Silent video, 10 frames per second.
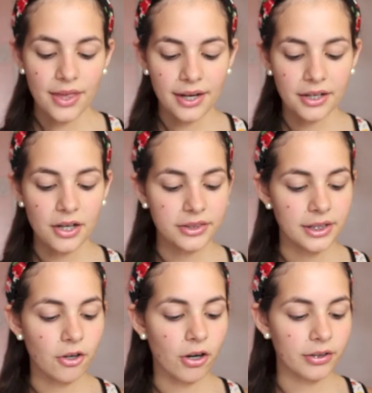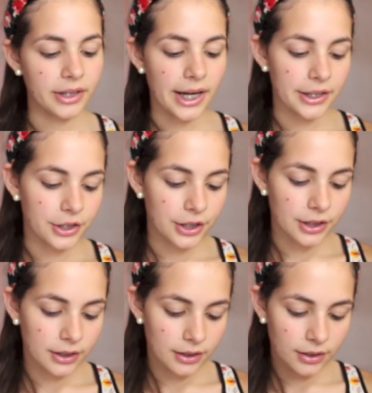Then I got the All
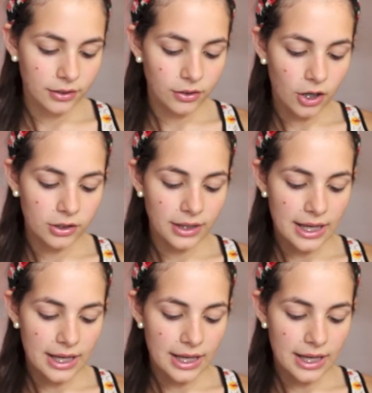Nighter Long